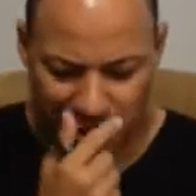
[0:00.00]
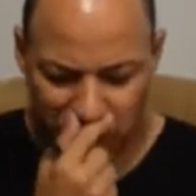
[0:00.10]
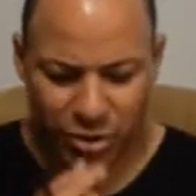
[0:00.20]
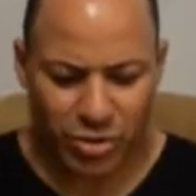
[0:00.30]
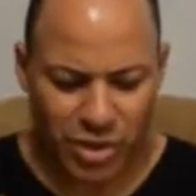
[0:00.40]

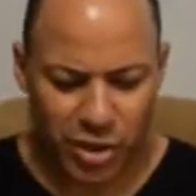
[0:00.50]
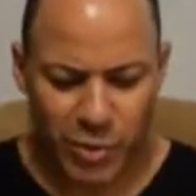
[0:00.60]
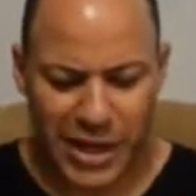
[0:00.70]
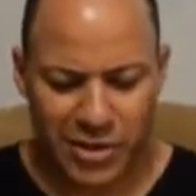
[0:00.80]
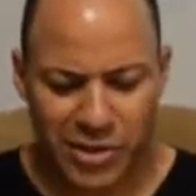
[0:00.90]
So those are the
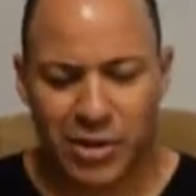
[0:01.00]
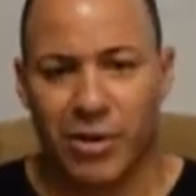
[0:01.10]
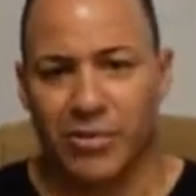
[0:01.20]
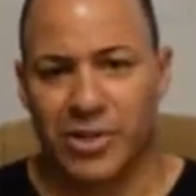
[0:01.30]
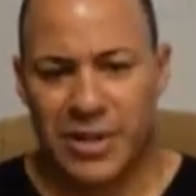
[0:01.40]
3
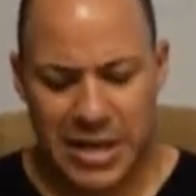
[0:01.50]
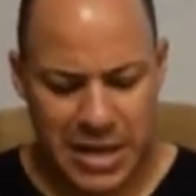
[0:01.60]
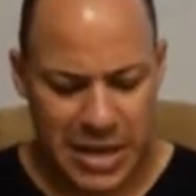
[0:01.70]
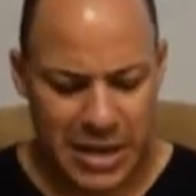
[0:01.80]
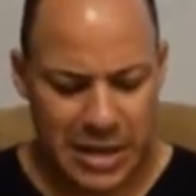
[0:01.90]
concerns.
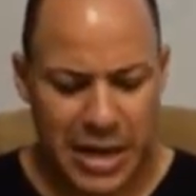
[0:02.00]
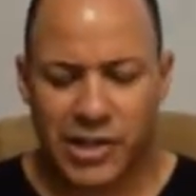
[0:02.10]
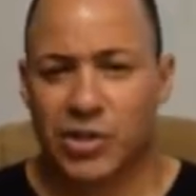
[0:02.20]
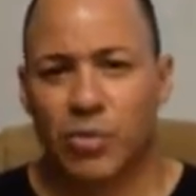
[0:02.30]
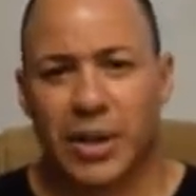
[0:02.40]
And I
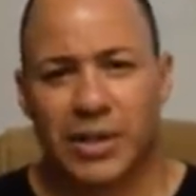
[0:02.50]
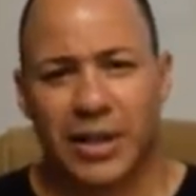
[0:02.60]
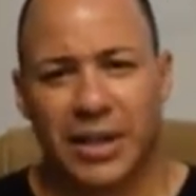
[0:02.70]
just want,